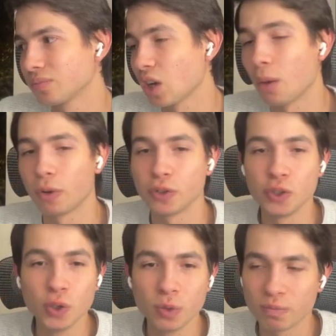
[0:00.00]
upon
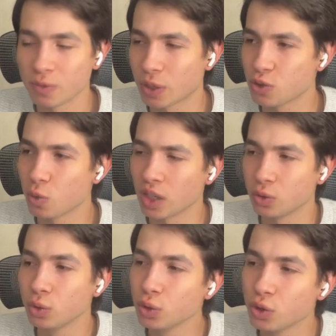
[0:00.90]
you what you want
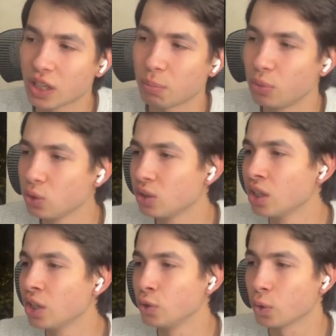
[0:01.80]
to do. You can put
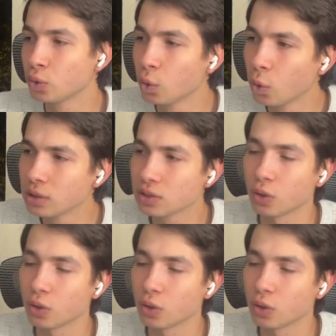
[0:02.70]
your tools,